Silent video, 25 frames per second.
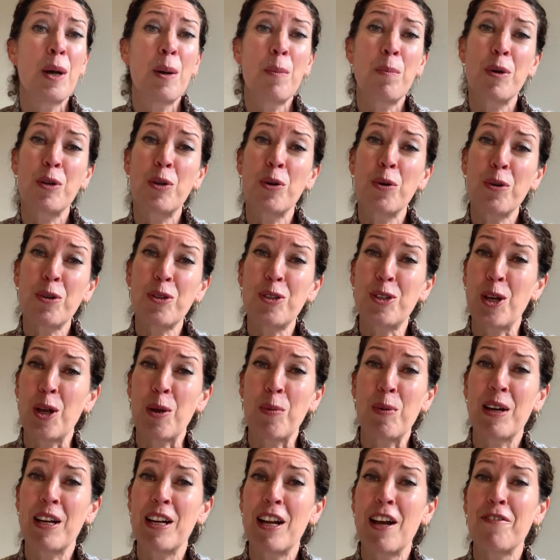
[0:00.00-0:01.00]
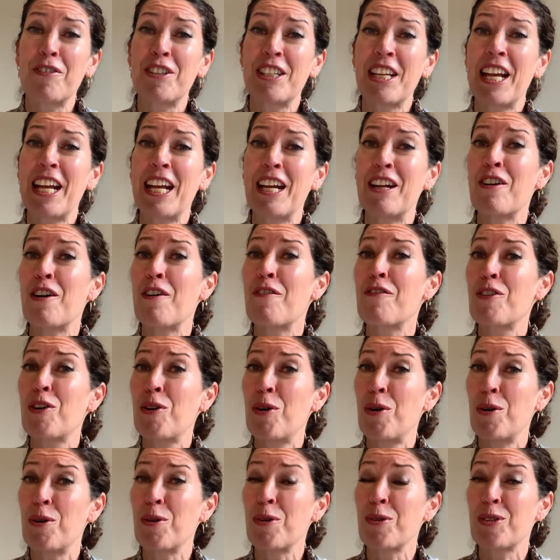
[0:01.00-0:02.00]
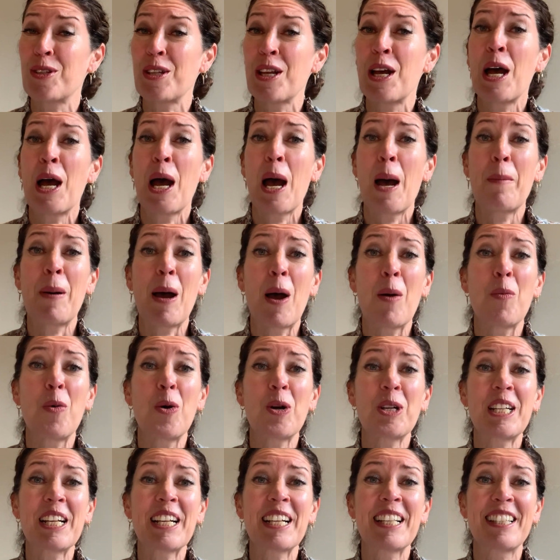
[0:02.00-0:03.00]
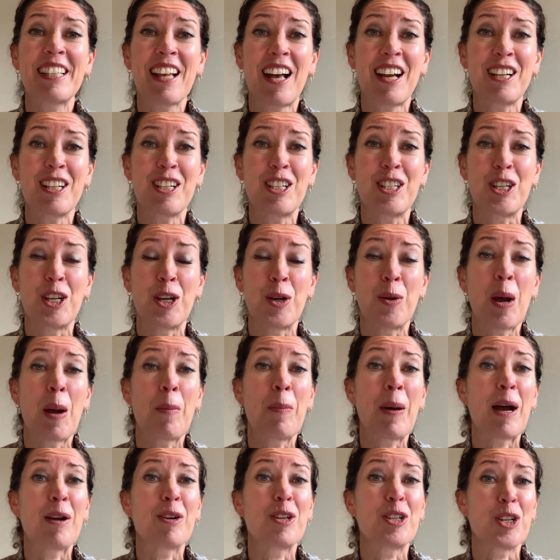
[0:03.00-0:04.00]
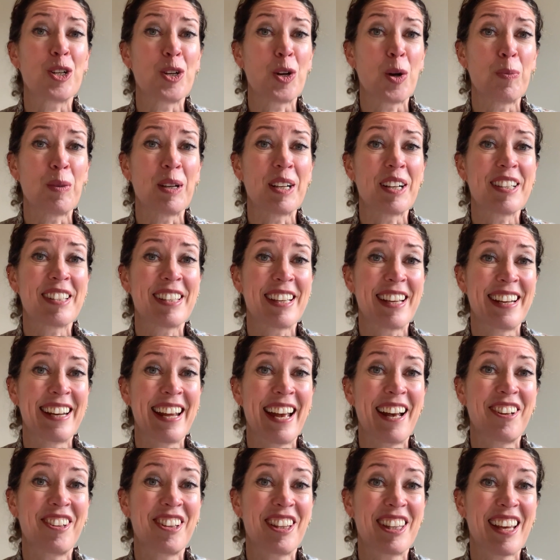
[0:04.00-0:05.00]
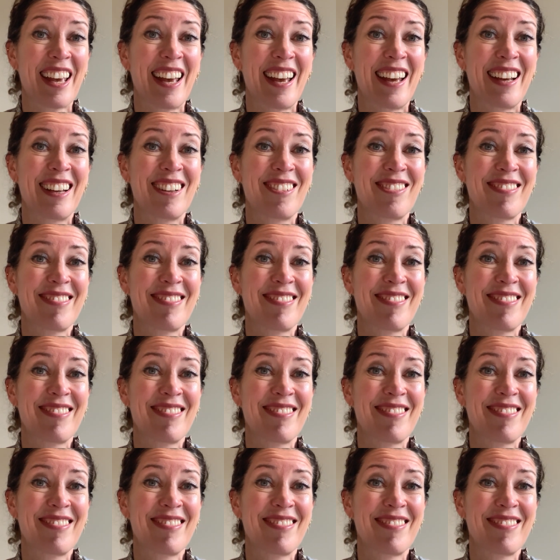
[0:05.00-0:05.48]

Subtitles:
But also, we'd love to hear, of course, about what excites you about genomics in healthcare.